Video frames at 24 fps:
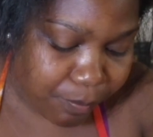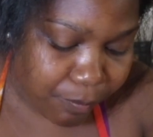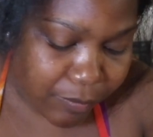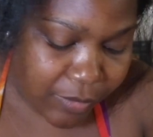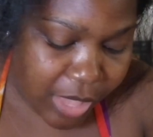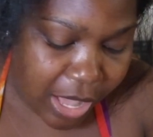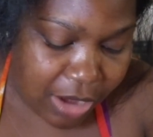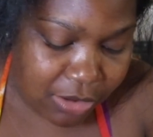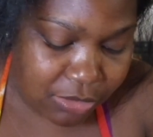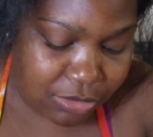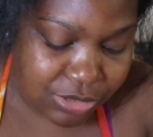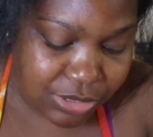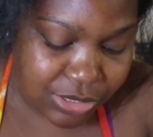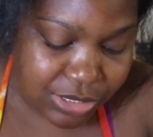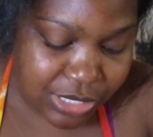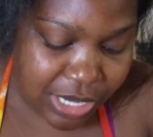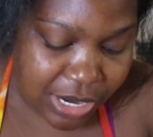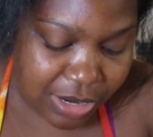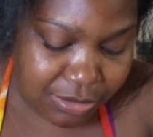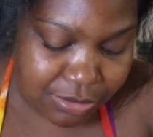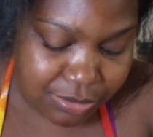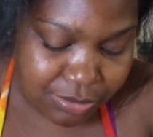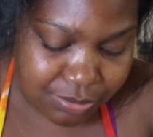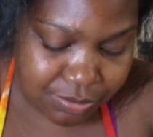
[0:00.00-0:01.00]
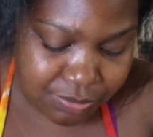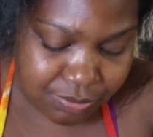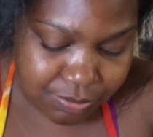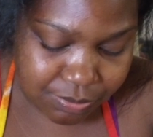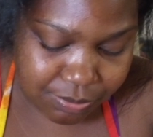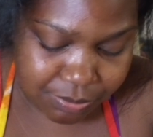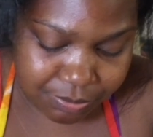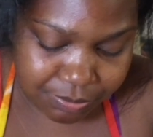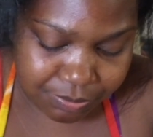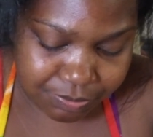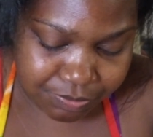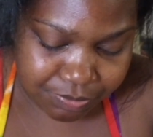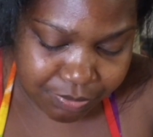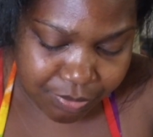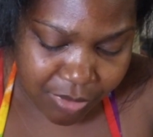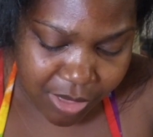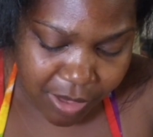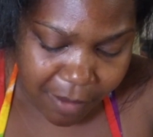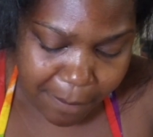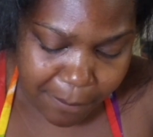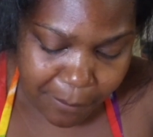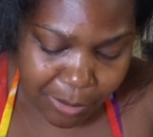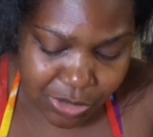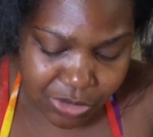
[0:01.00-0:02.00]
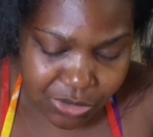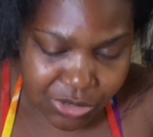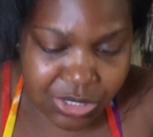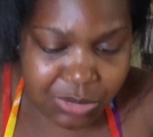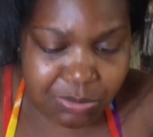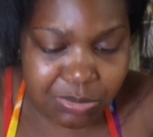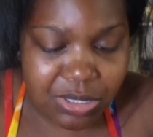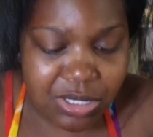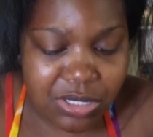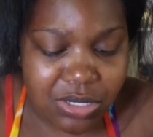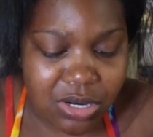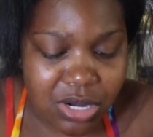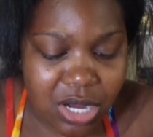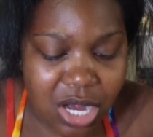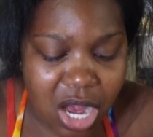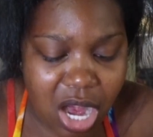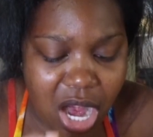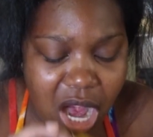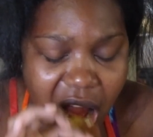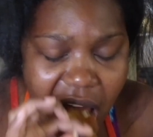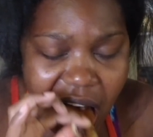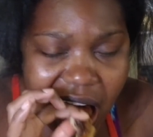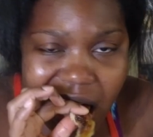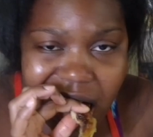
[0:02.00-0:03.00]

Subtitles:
I don't pretty sure she put it on here.